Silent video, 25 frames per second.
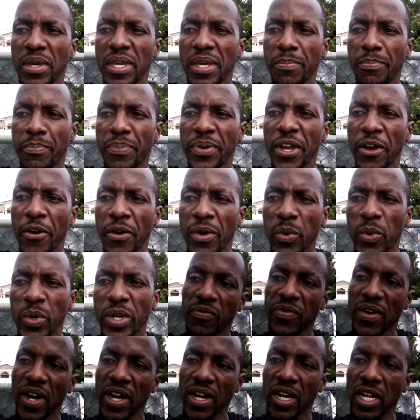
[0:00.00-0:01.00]
be pairing.
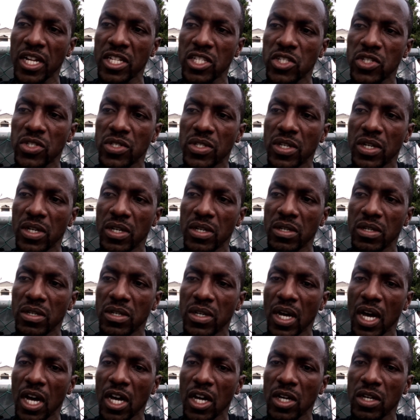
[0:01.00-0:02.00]
You'll find that
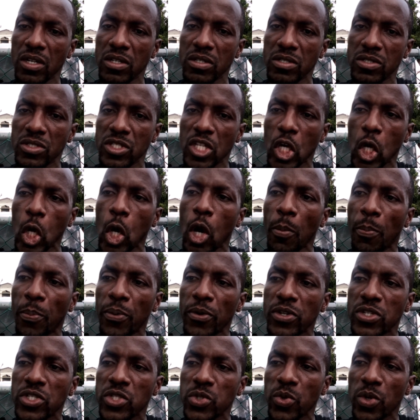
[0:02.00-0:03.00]
the
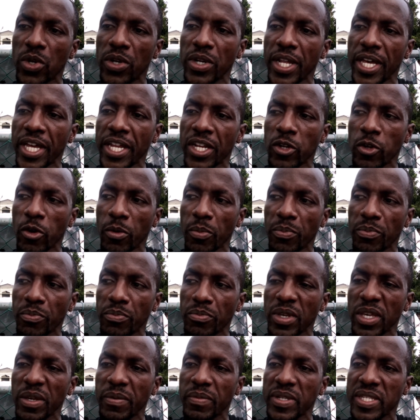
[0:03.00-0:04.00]
couples will end up
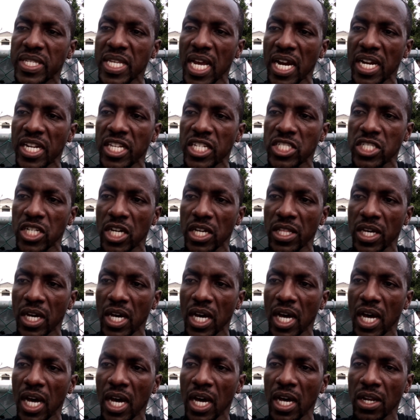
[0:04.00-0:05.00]
be beside each
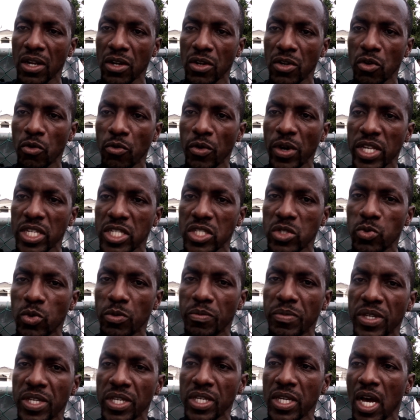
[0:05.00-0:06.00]
other, and the
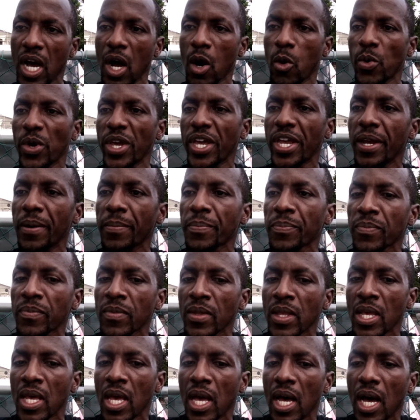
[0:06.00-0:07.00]
rest will be away,
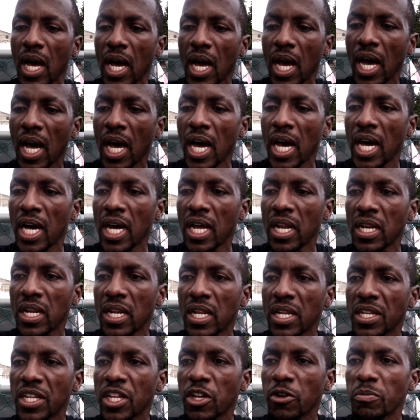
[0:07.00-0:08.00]

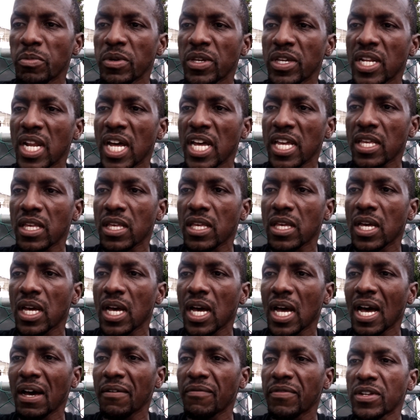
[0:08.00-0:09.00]
and they'll be like
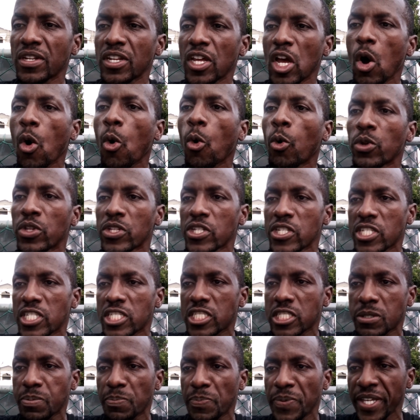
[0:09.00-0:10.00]
having their own
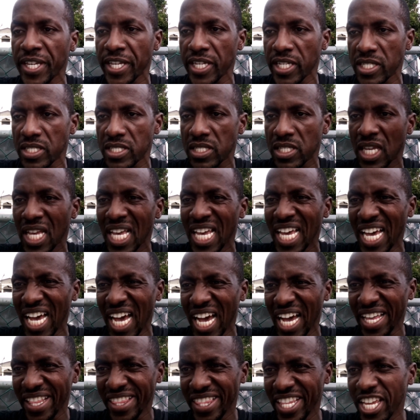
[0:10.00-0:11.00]
space.
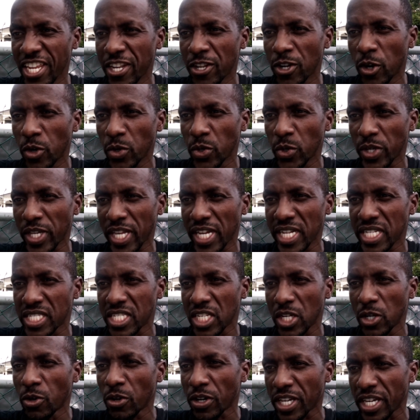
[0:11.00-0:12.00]
And then now you
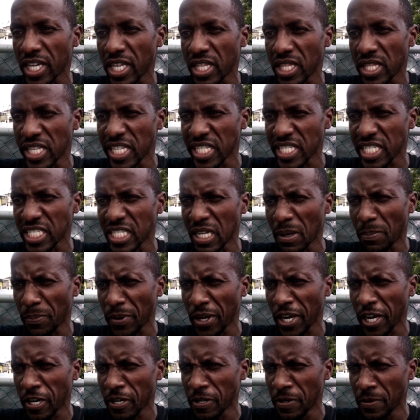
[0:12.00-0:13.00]
can say, okay, this is
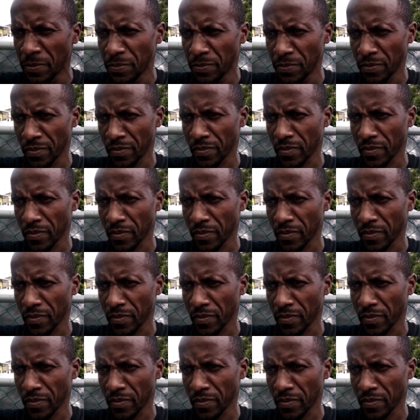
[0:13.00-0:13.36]
a pair,